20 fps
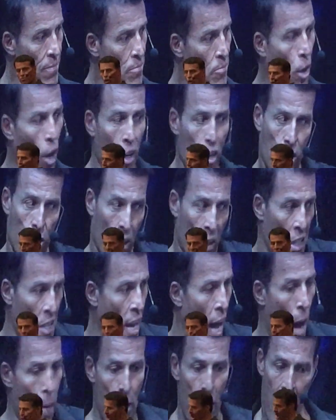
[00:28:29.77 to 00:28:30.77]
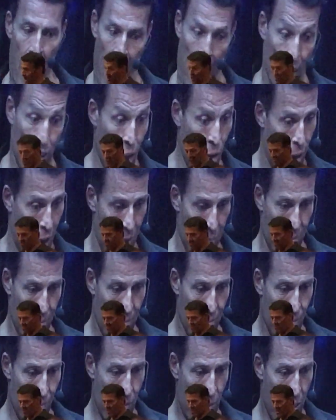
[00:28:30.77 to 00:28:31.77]
Beyond a certain time, you can't do it.
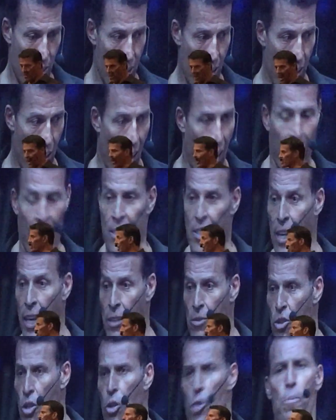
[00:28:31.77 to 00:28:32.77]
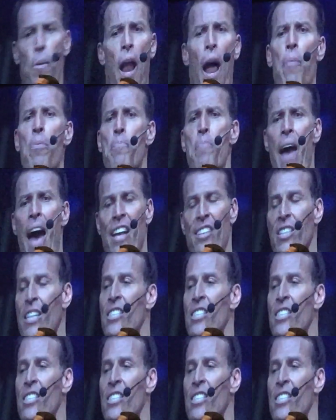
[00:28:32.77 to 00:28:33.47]
And I said, she goes, but I'm best.